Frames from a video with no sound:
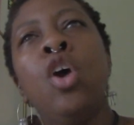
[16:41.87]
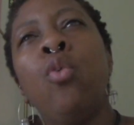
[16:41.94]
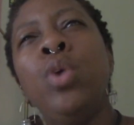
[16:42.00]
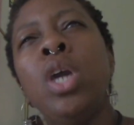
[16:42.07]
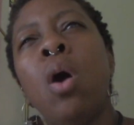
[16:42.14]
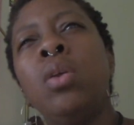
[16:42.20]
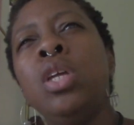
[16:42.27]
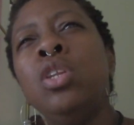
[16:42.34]

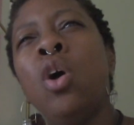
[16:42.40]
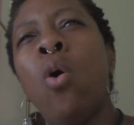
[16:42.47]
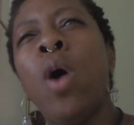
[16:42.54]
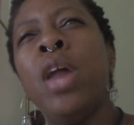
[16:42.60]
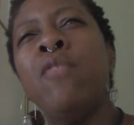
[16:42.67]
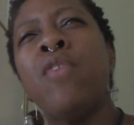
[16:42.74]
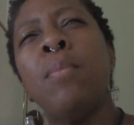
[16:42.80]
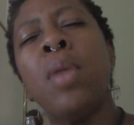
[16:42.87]
We only know
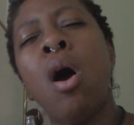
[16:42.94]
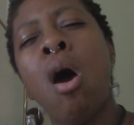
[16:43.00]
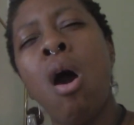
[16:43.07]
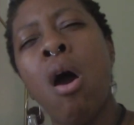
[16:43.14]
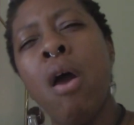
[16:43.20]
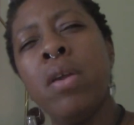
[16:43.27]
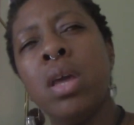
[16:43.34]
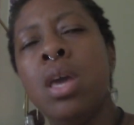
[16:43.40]
it from the
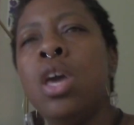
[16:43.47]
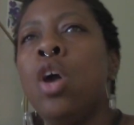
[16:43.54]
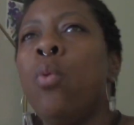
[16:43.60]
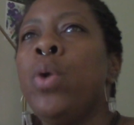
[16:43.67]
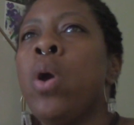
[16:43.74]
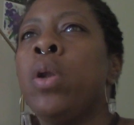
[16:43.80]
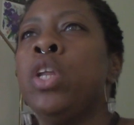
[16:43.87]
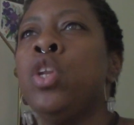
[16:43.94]
heart.
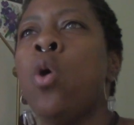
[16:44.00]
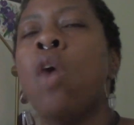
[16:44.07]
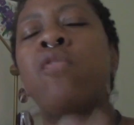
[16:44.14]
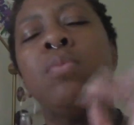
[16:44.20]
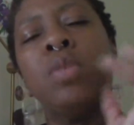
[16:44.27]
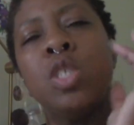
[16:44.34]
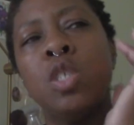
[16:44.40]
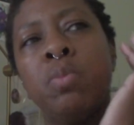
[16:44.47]
We only know it
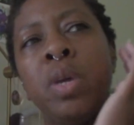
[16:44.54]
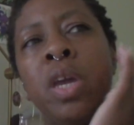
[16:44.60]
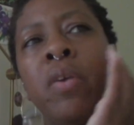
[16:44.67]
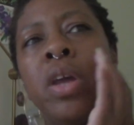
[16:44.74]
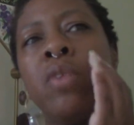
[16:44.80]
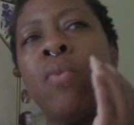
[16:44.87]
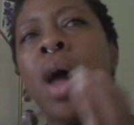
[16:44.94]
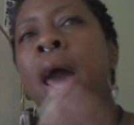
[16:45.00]
from the
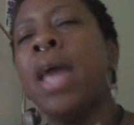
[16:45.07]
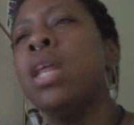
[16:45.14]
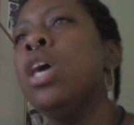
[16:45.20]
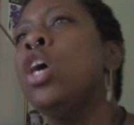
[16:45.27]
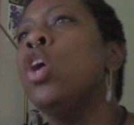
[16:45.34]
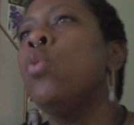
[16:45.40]
spirit, right?